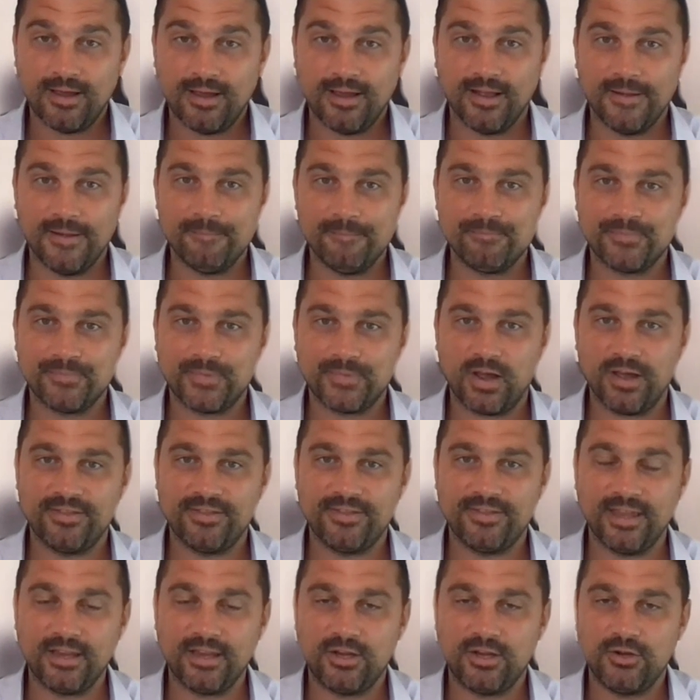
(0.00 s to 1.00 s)
um, I
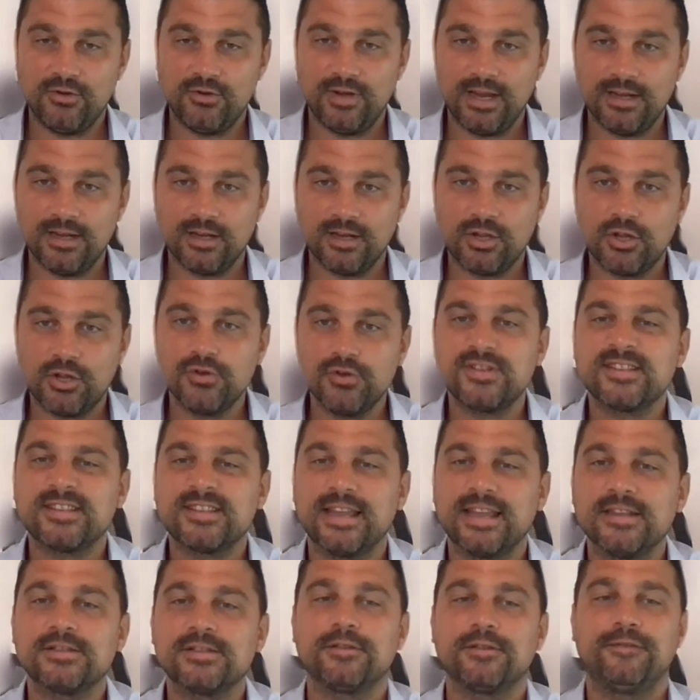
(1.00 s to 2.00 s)
think you need a good
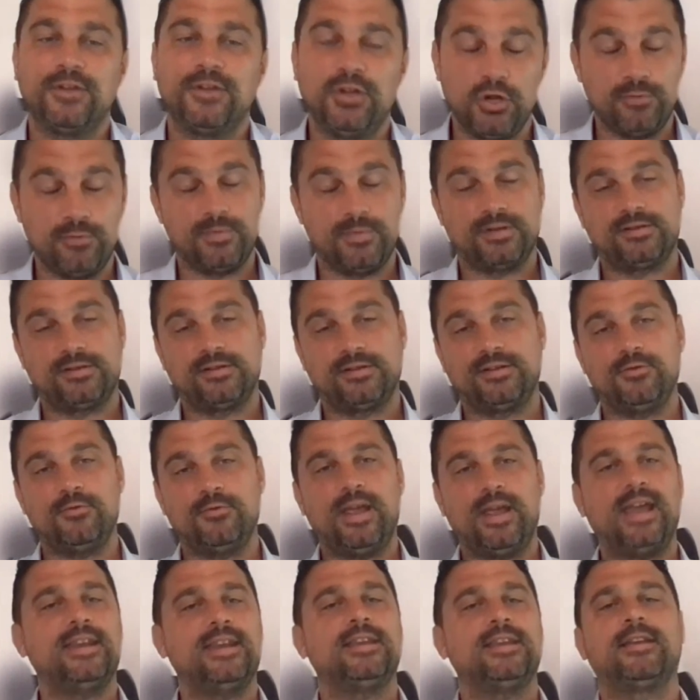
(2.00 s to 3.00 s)
sense of humor to
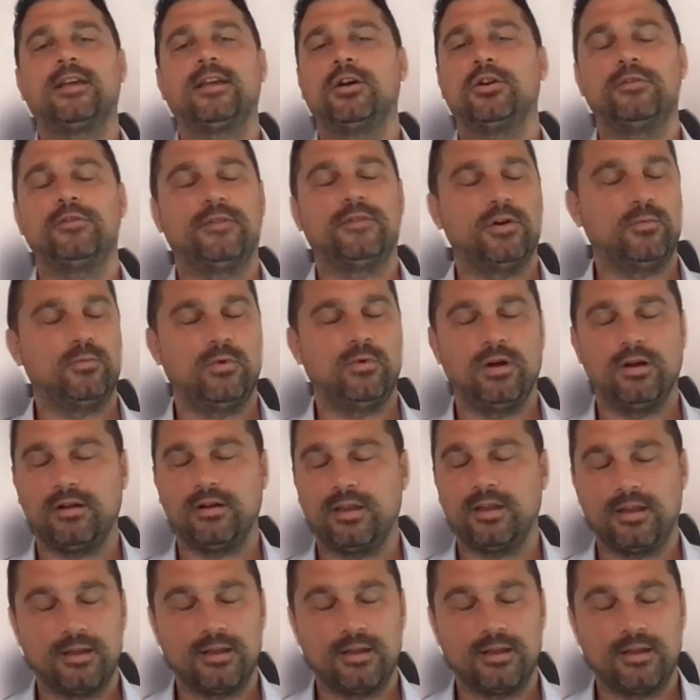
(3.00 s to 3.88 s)
do any covert work.